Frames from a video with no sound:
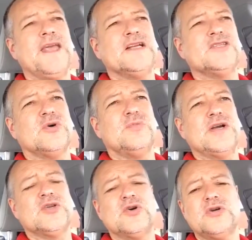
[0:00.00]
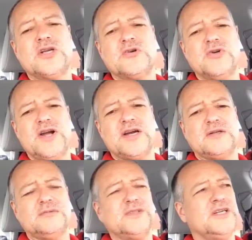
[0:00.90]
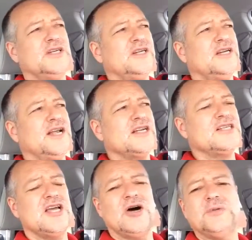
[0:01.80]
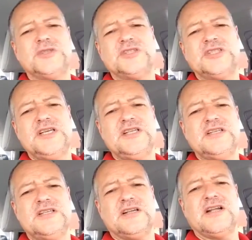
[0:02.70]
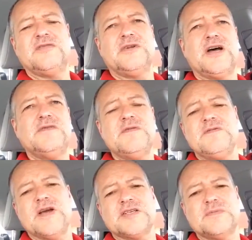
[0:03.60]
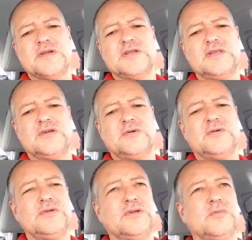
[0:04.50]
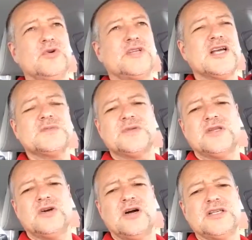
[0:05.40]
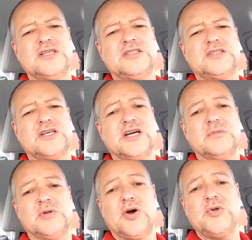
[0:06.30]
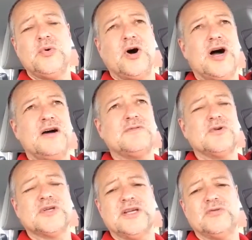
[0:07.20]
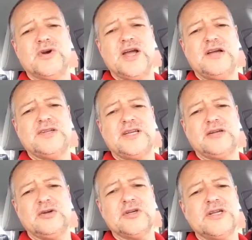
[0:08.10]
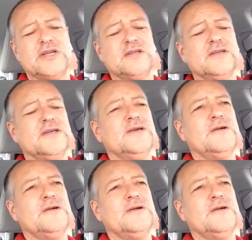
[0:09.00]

And so by turning around, it actually helps you see the level of investment. The more desperate the dog is to kind of blow you off or get around to get a look in,